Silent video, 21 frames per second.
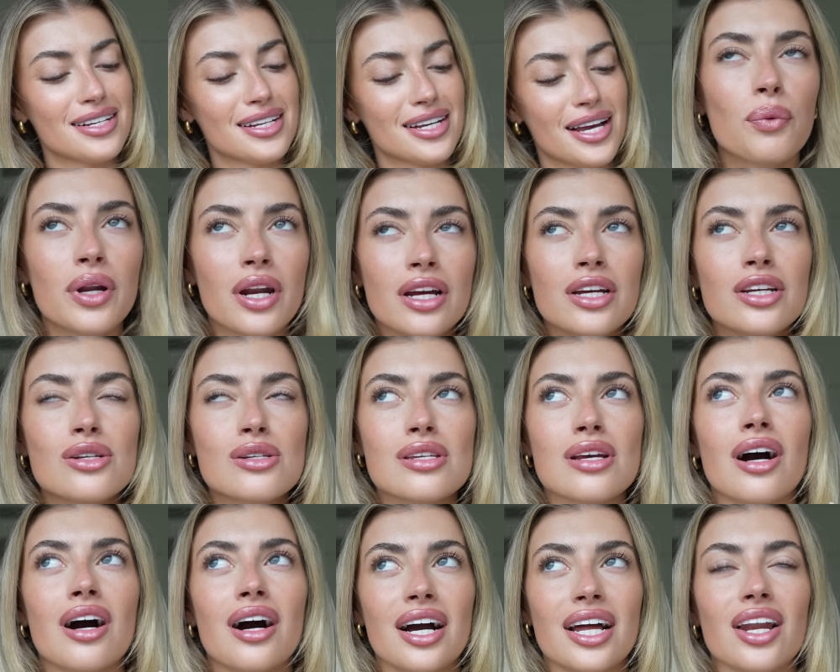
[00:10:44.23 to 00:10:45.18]
When I use a
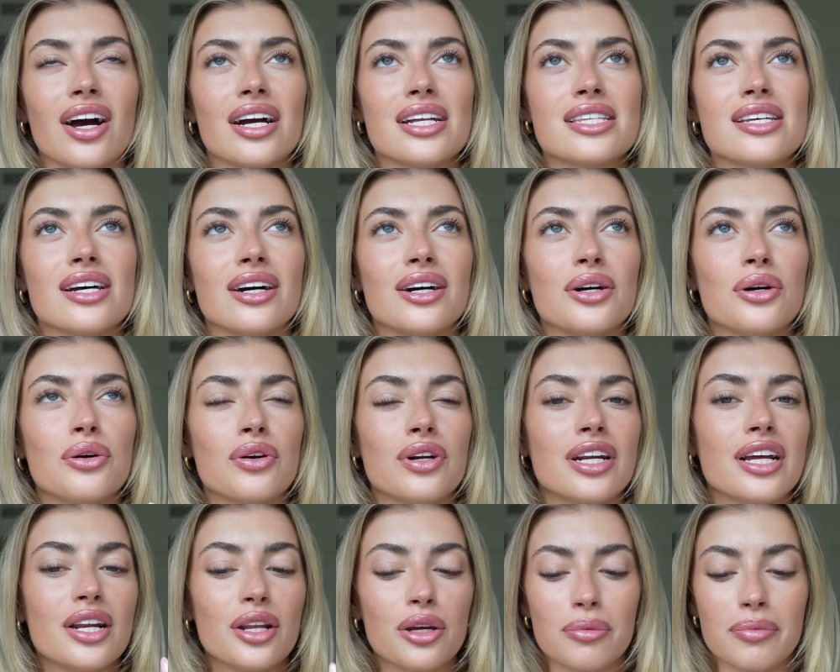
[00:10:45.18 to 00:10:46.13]
highlighter or an
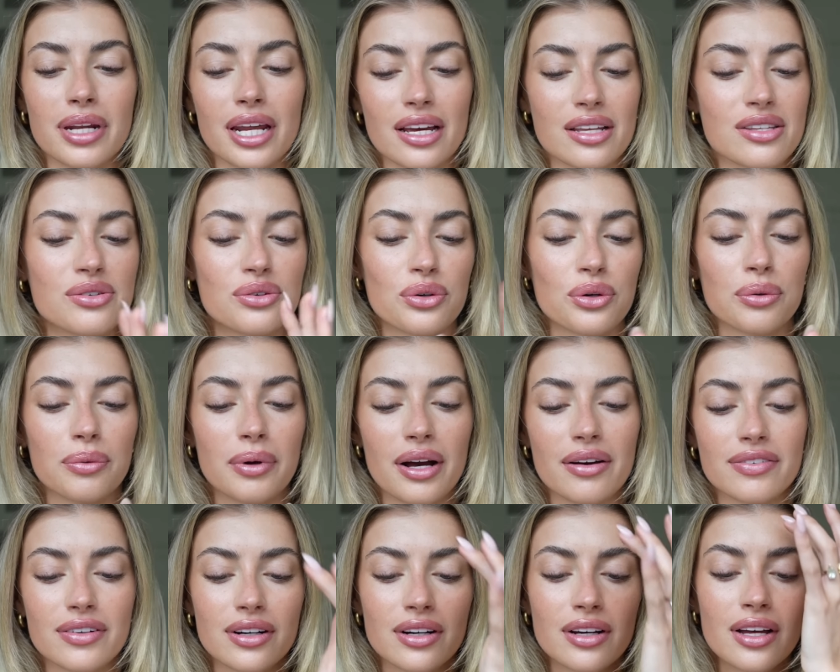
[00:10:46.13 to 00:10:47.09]
illuminator or
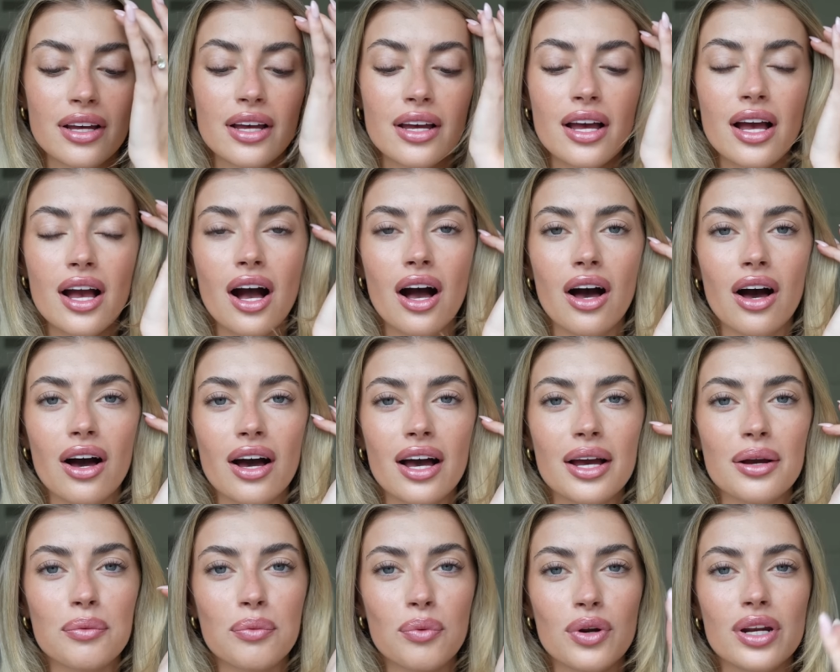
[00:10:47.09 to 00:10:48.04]
whatever,
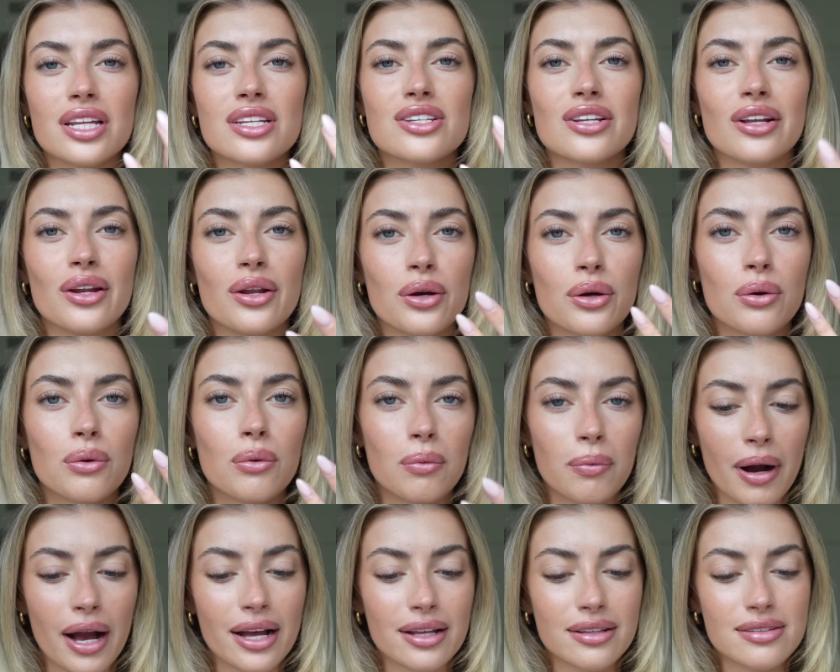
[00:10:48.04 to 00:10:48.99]
I want it to look
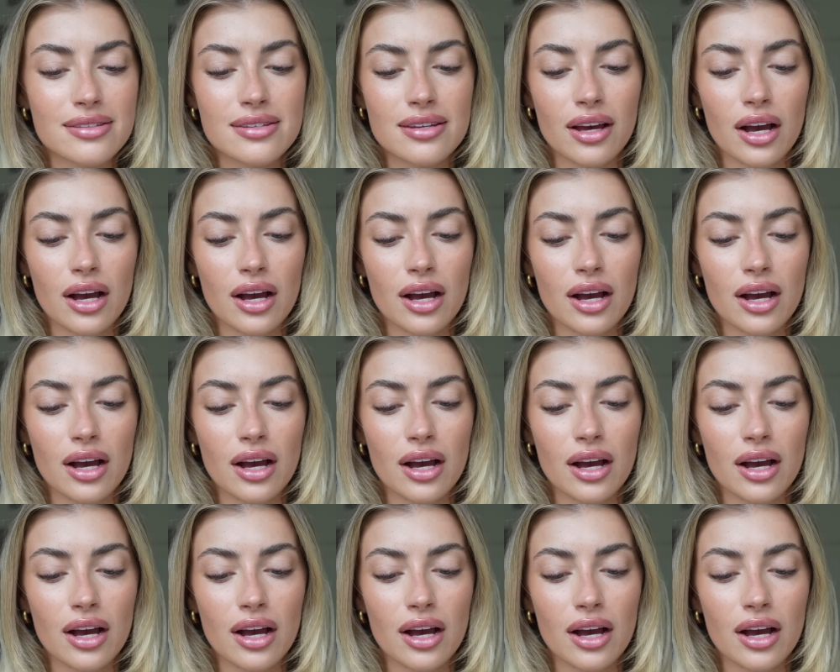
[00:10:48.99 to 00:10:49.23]
wet.